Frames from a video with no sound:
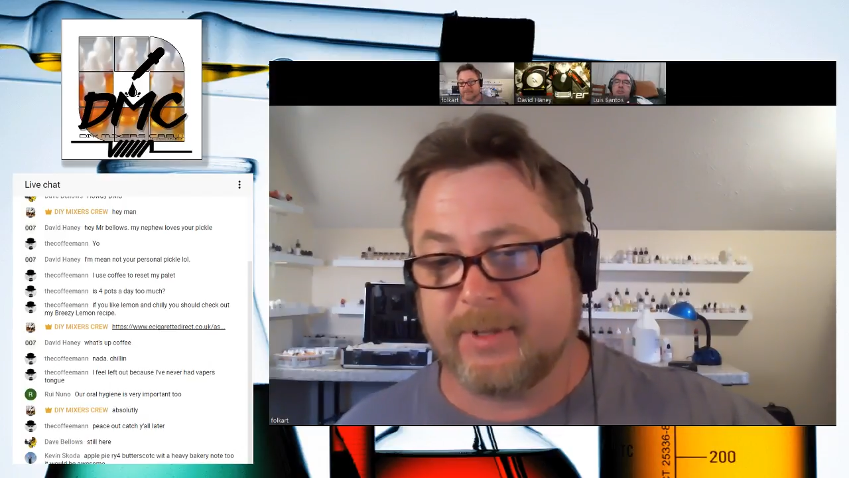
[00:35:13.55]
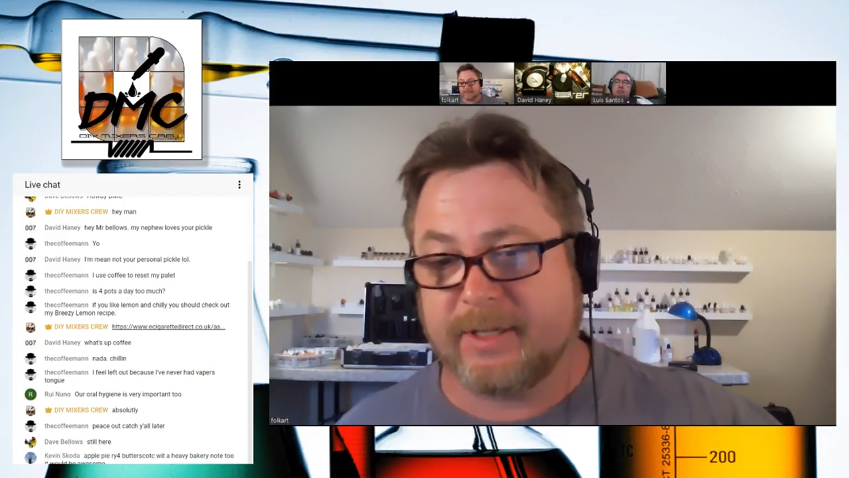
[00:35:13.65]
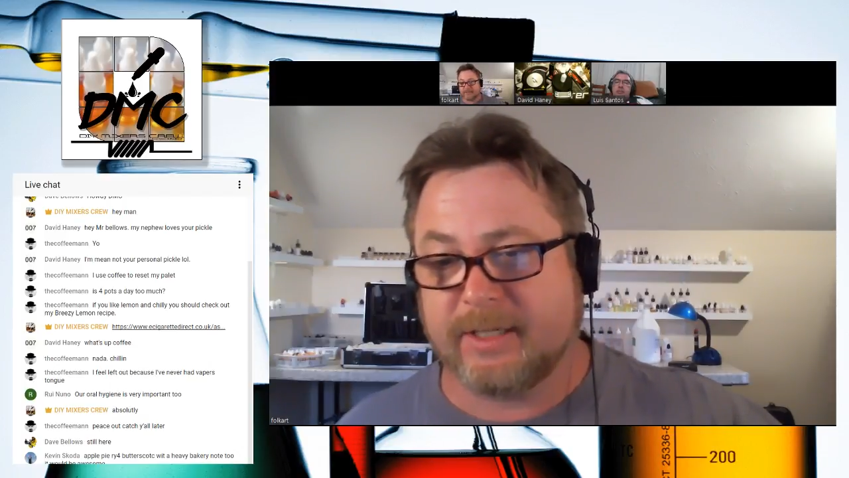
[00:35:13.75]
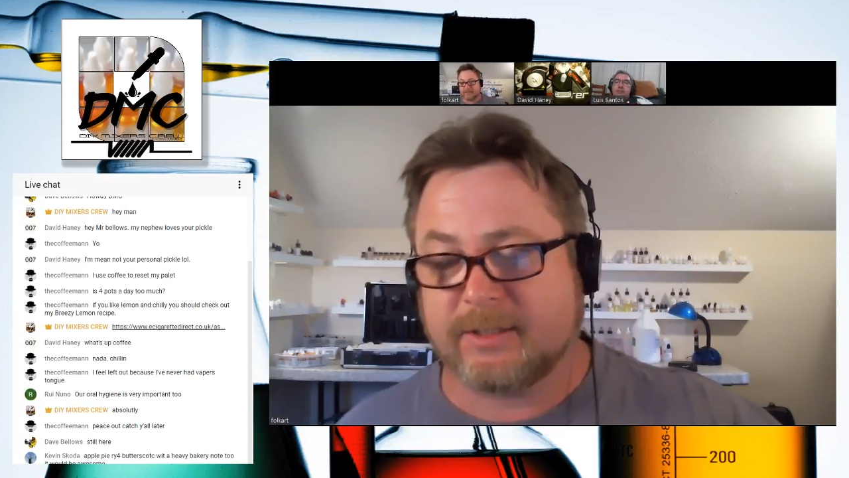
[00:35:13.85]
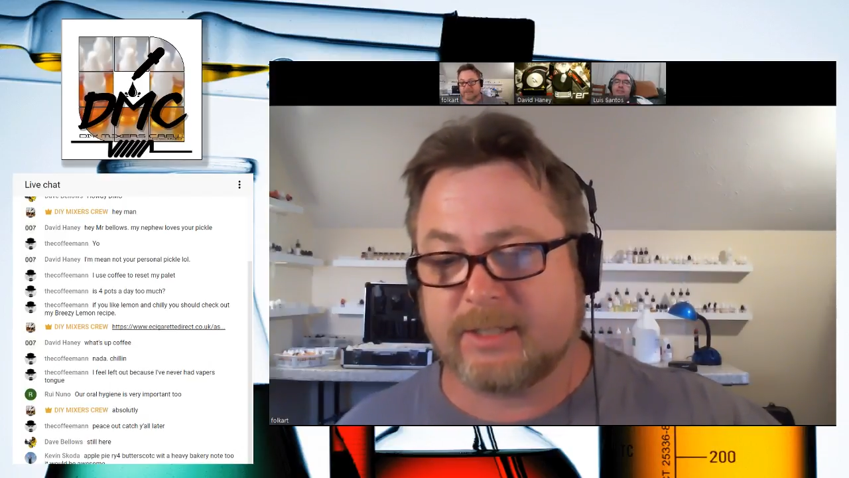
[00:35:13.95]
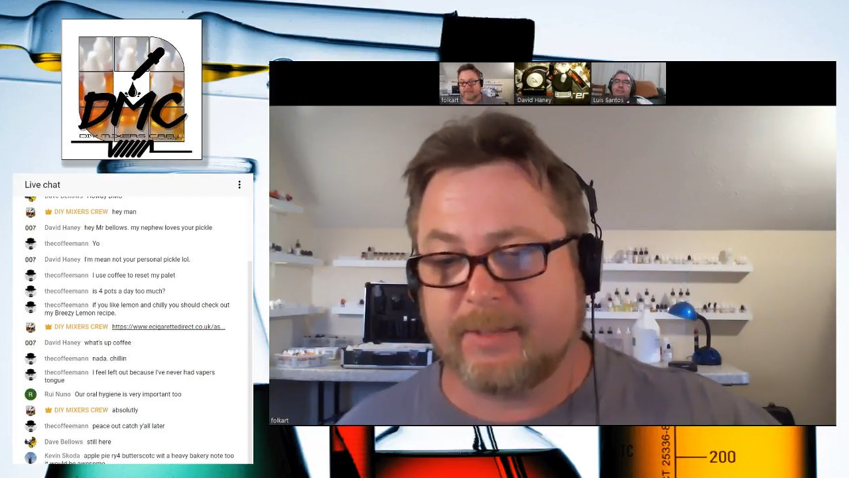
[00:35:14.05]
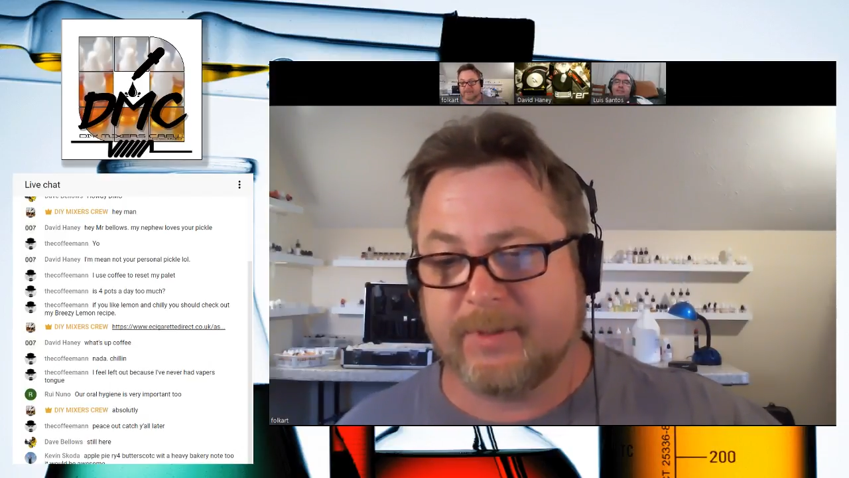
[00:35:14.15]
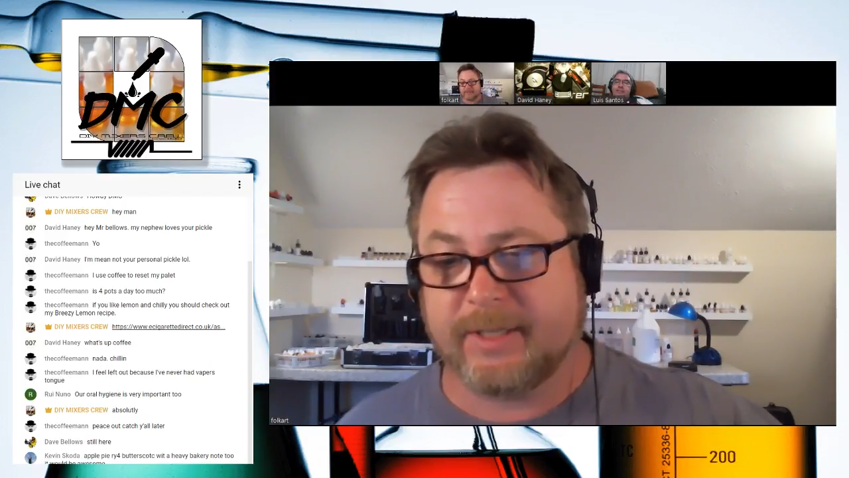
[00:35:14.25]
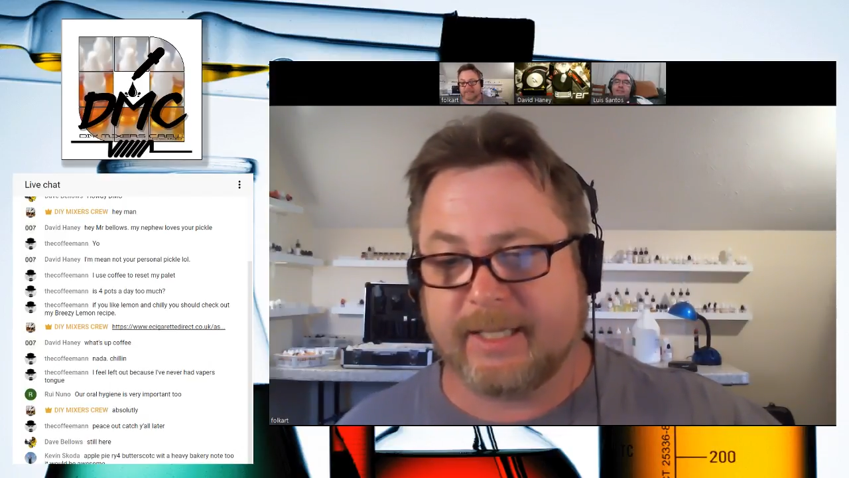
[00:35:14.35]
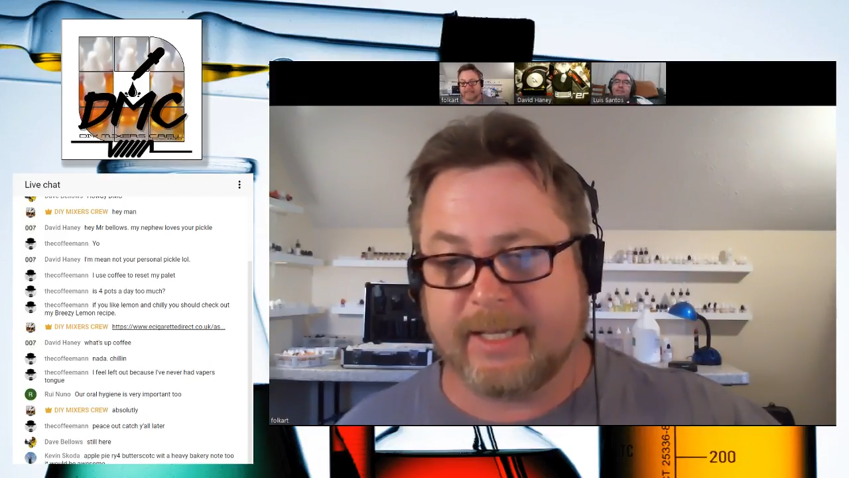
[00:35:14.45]
of
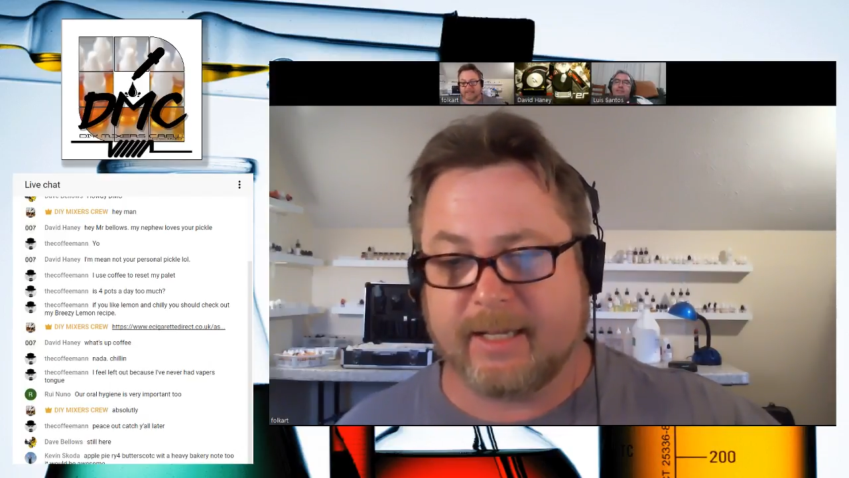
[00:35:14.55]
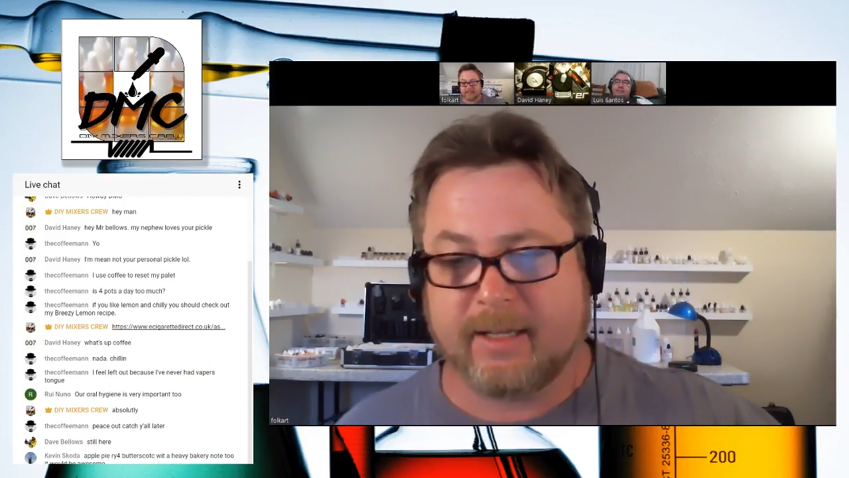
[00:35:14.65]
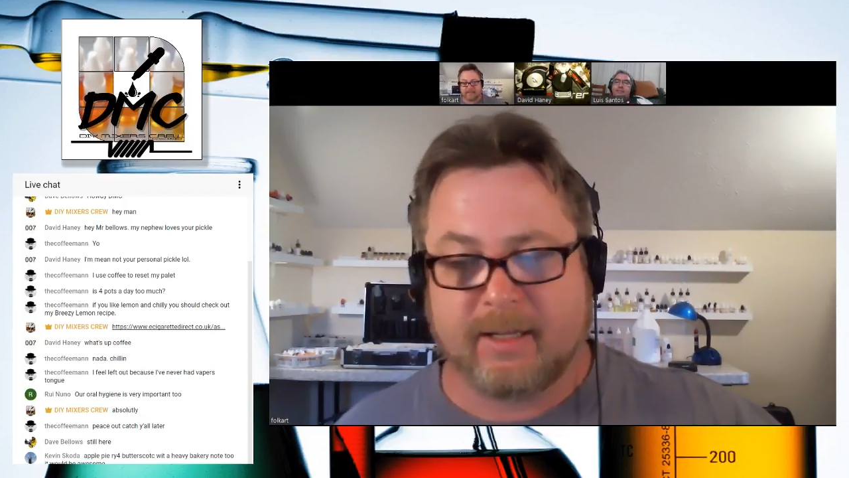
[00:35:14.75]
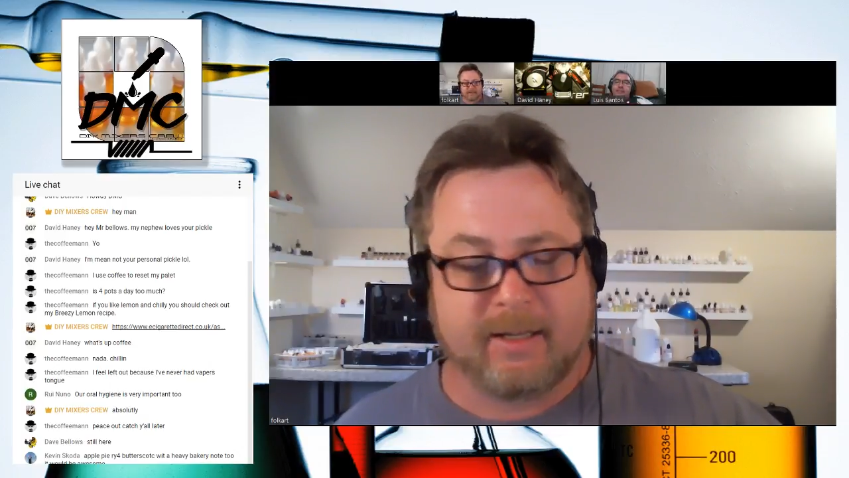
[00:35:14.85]
the